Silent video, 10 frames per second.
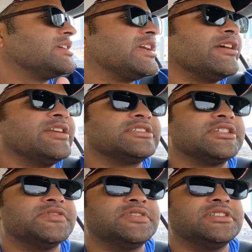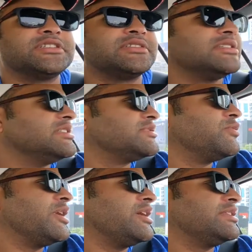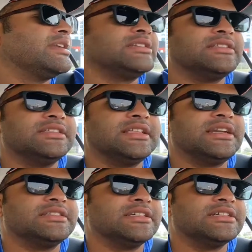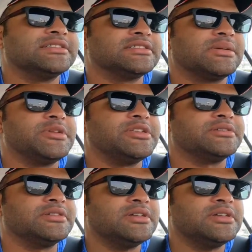to carry itself in this way that it does. I mean,